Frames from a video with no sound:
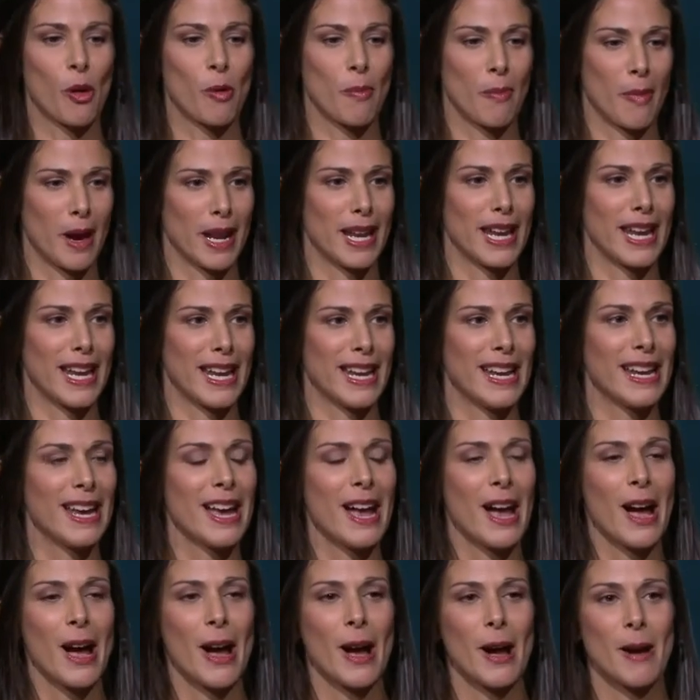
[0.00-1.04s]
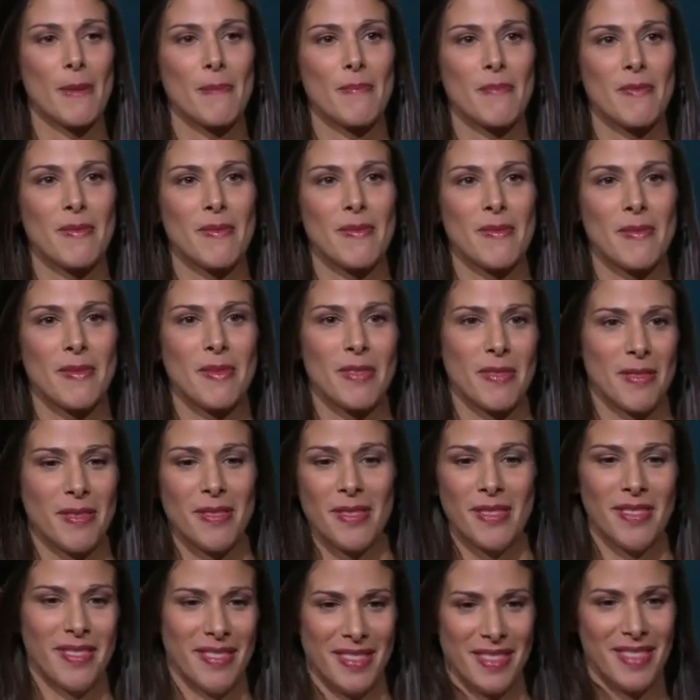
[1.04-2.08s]
money,
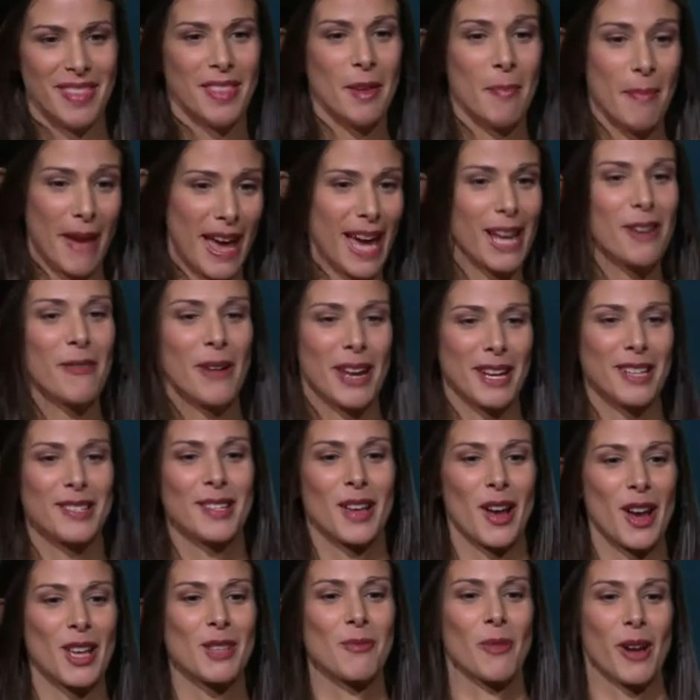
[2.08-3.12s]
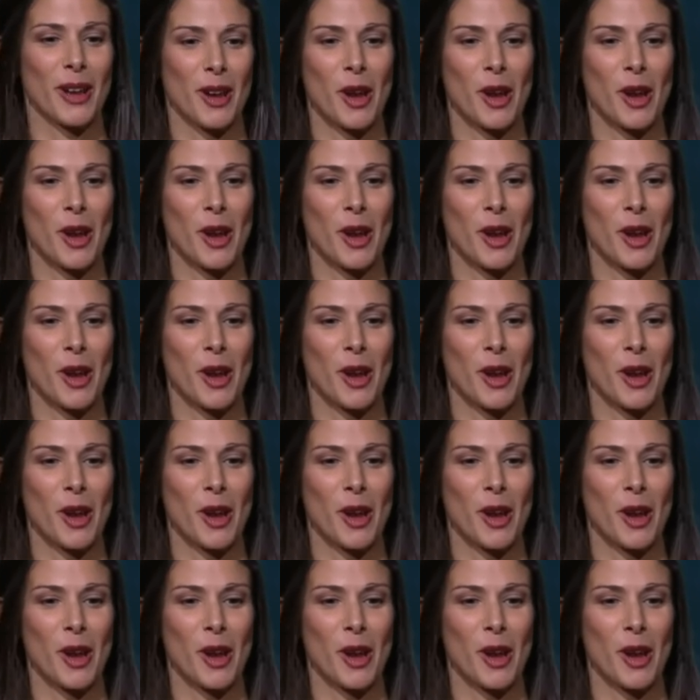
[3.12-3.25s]
the man who had his eyes wide